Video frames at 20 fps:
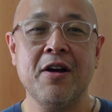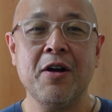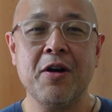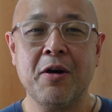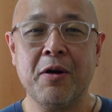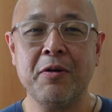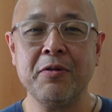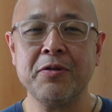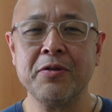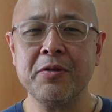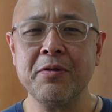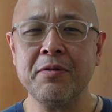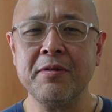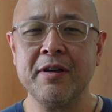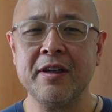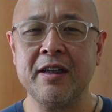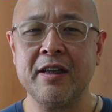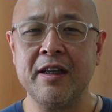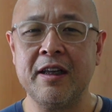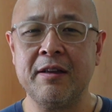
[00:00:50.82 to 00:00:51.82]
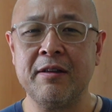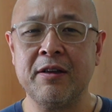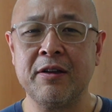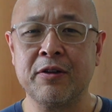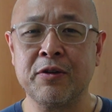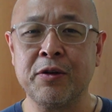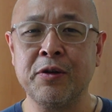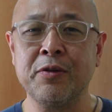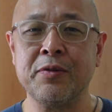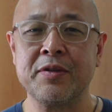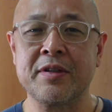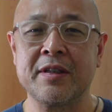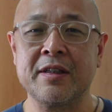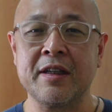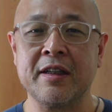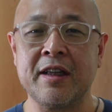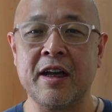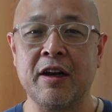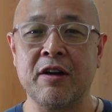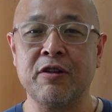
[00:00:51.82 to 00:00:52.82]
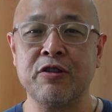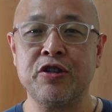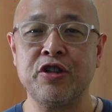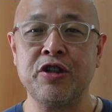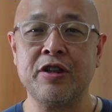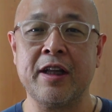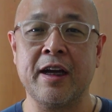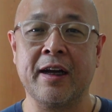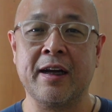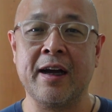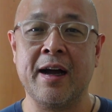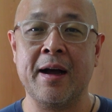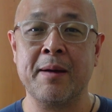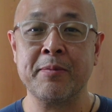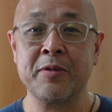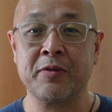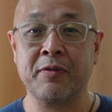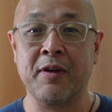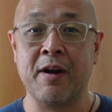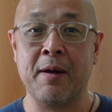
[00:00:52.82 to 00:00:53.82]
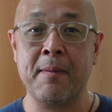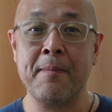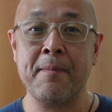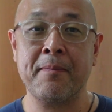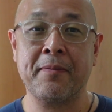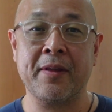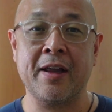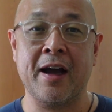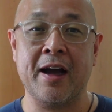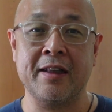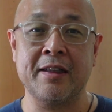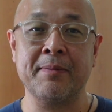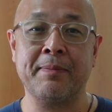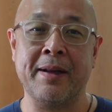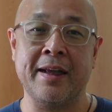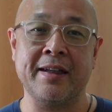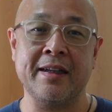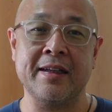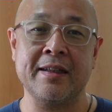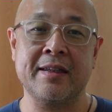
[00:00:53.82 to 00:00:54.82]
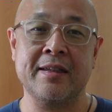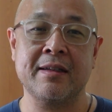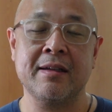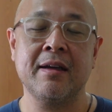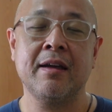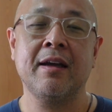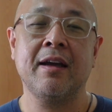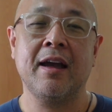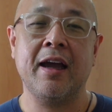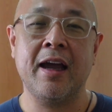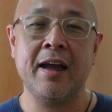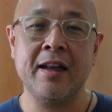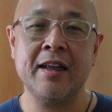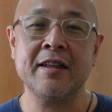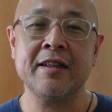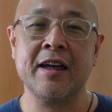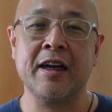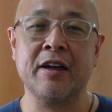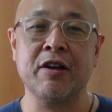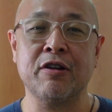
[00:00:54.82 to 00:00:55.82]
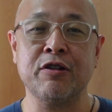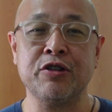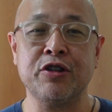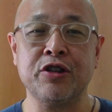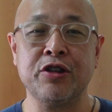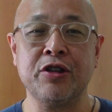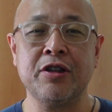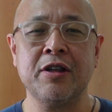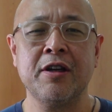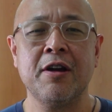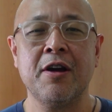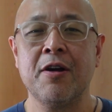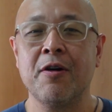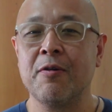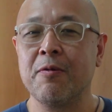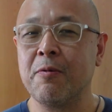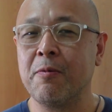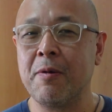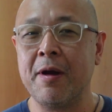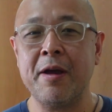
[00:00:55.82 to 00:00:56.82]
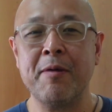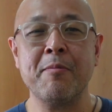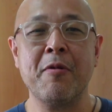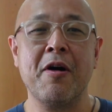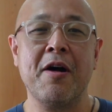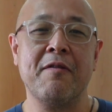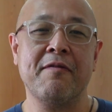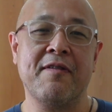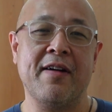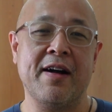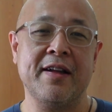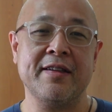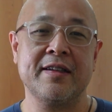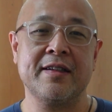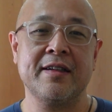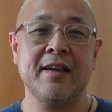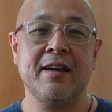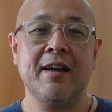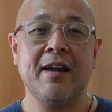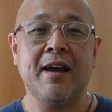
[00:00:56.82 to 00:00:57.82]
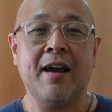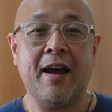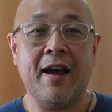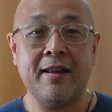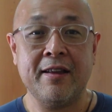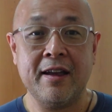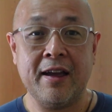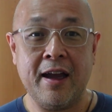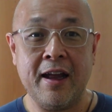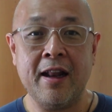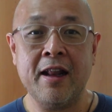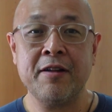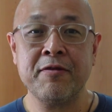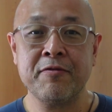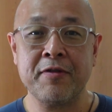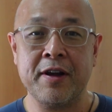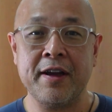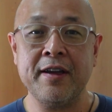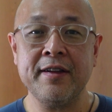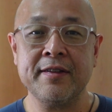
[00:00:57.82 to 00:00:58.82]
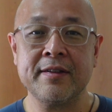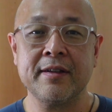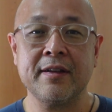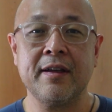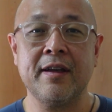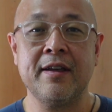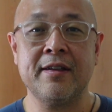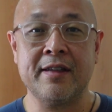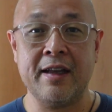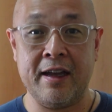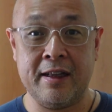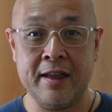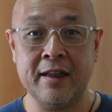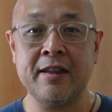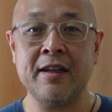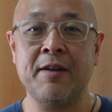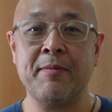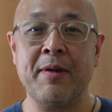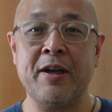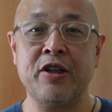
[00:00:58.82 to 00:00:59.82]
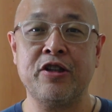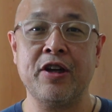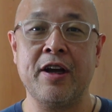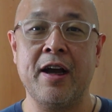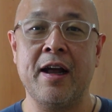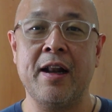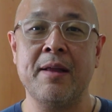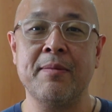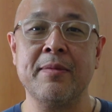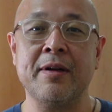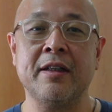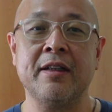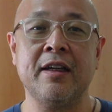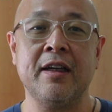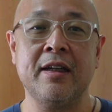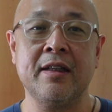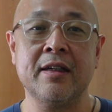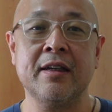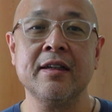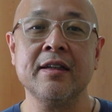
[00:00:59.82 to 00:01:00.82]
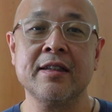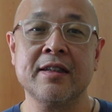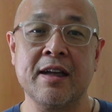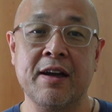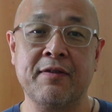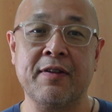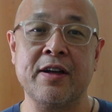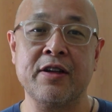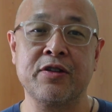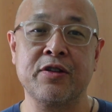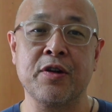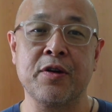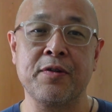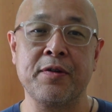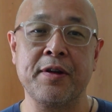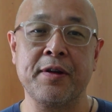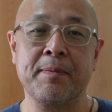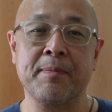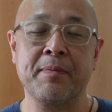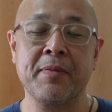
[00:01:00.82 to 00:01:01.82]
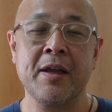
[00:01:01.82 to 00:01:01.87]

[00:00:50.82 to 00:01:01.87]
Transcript: Also, it includes the technology that comes from other planets, alien technology, way more advanced, and the alien race is another major element in a sci-fi story.